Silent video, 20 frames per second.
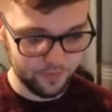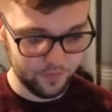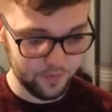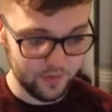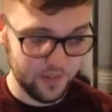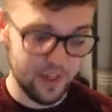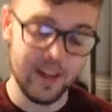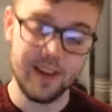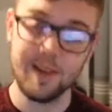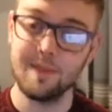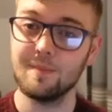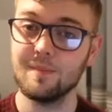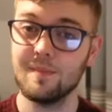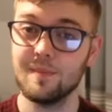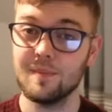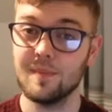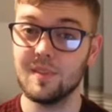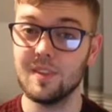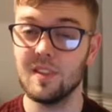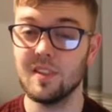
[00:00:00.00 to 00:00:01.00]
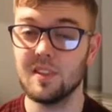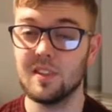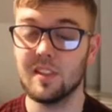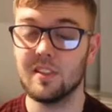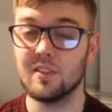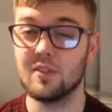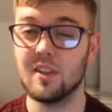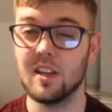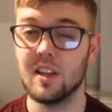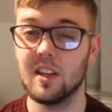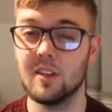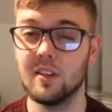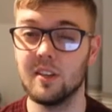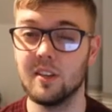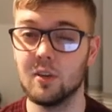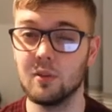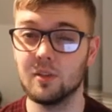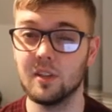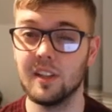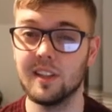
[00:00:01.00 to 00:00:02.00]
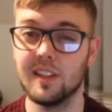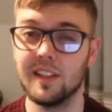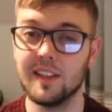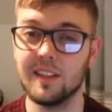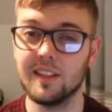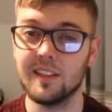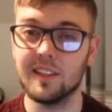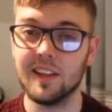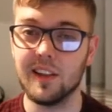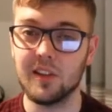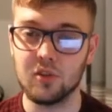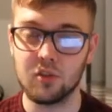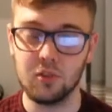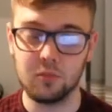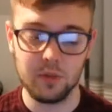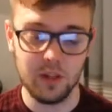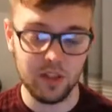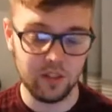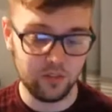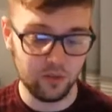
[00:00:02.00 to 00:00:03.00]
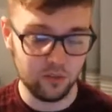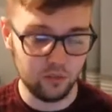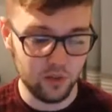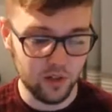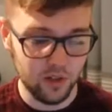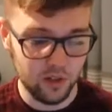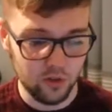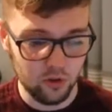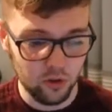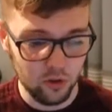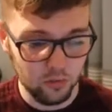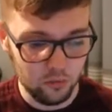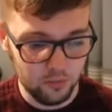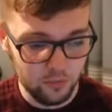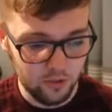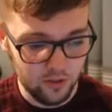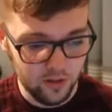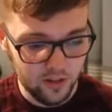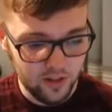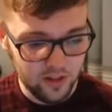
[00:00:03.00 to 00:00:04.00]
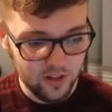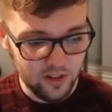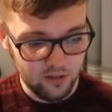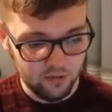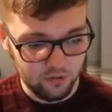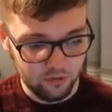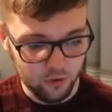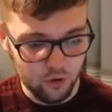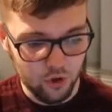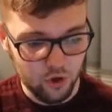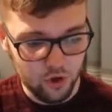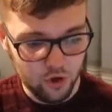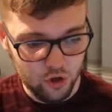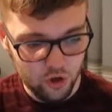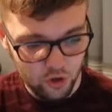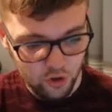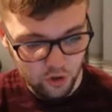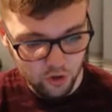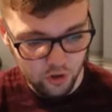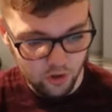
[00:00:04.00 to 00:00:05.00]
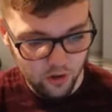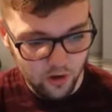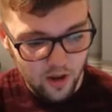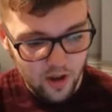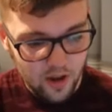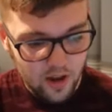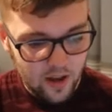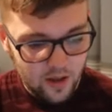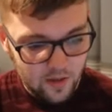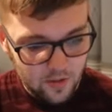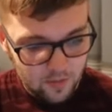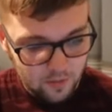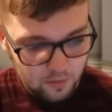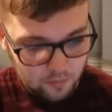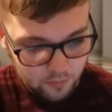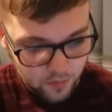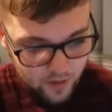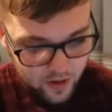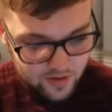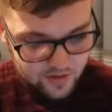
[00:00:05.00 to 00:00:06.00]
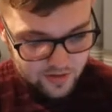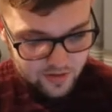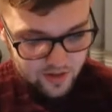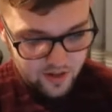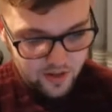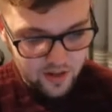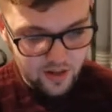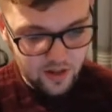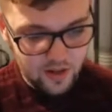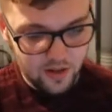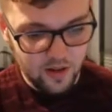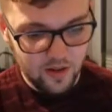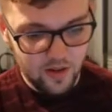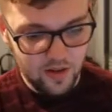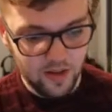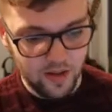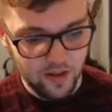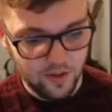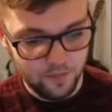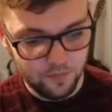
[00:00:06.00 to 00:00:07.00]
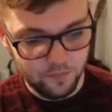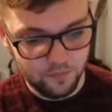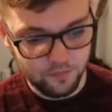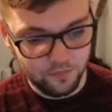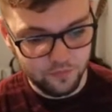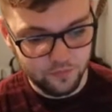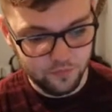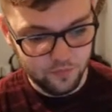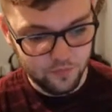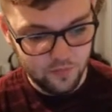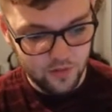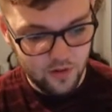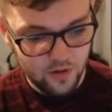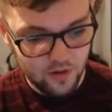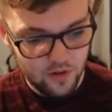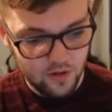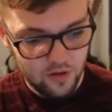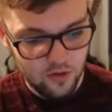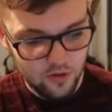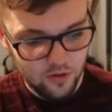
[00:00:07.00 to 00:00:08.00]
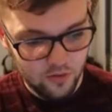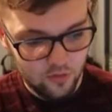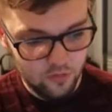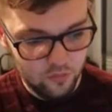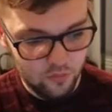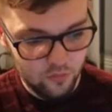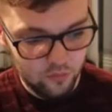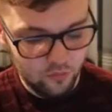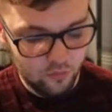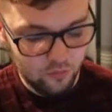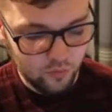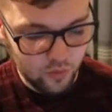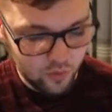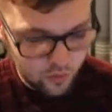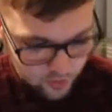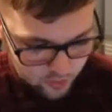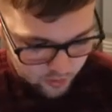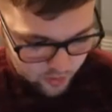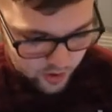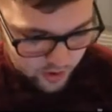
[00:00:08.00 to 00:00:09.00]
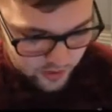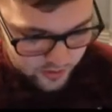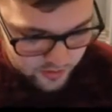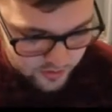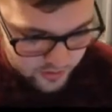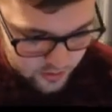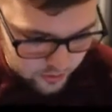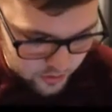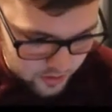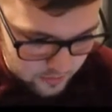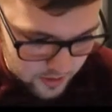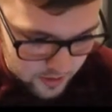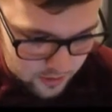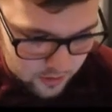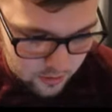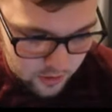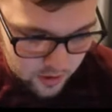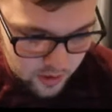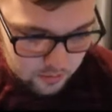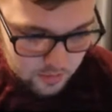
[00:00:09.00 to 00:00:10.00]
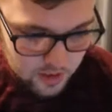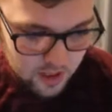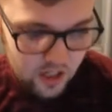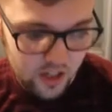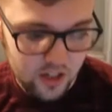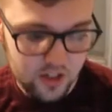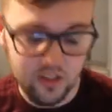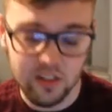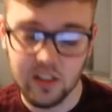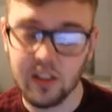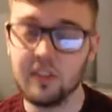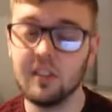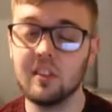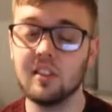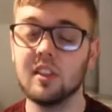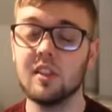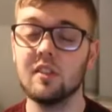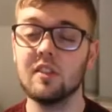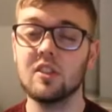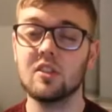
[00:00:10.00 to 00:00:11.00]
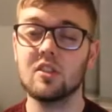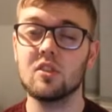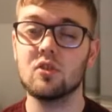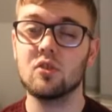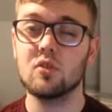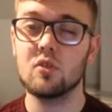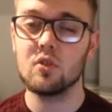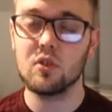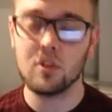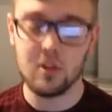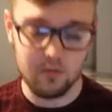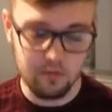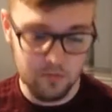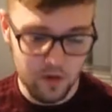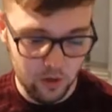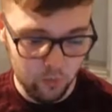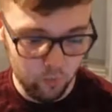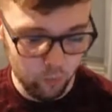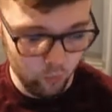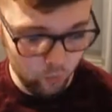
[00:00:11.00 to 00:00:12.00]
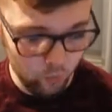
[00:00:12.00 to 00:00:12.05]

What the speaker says: Yeah, it's they'll need the international break to regroup for sure. But we'll go on. Tony McIlroy Arena, Livingston 2, St Mirren